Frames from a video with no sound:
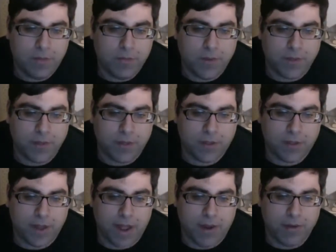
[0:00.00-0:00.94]
But this
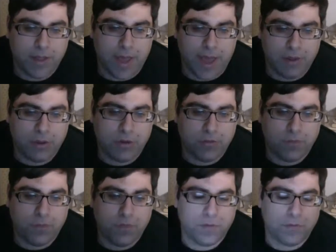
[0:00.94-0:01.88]
Kyle Kashuv,
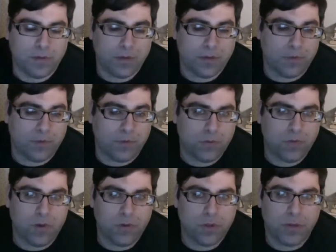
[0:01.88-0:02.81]
first of
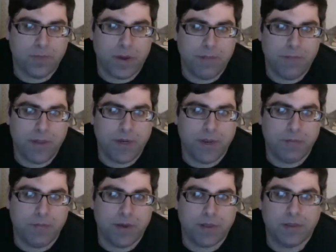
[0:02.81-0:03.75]
all, just by
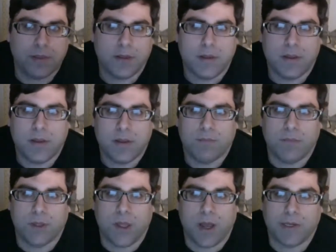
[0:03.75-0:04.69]
meeting with
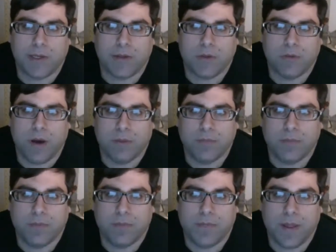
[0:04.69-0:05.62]
Melania
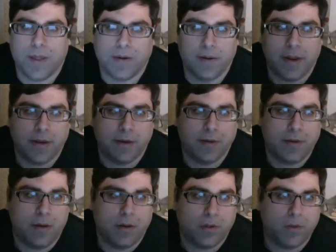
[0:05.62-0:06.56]
Trump
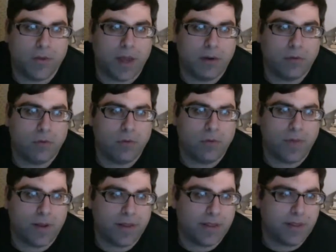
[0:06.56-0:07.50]
and also Donald Trump,
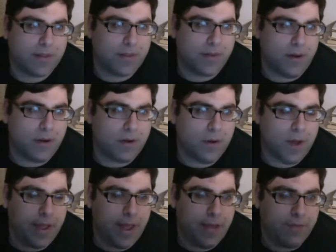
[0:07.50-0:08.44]
I think the article
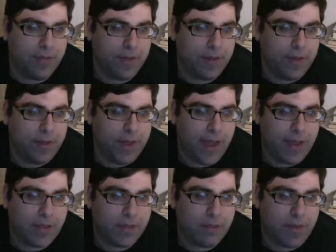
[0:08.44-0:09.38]
I have
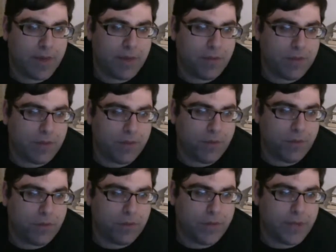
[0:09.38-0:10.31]
has him meeting with the
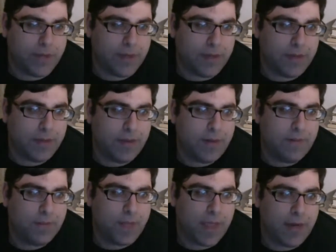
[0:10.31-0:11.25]
First Lady,
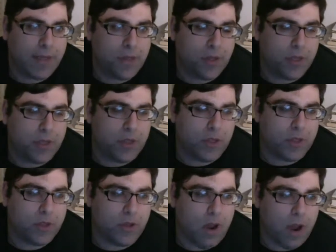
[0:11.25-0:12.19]
and he's
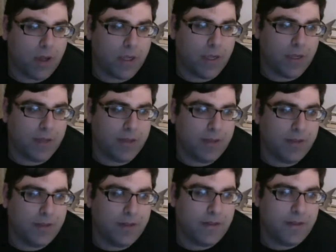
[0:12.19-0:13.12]
just talking,
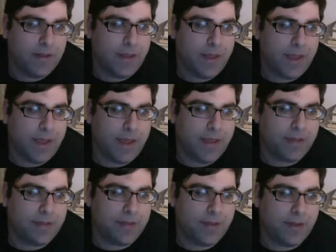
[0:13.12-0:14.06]
and
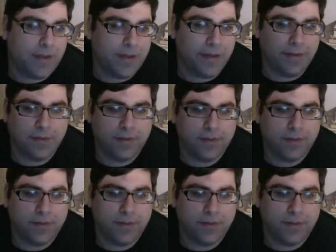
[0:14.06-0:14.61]
watch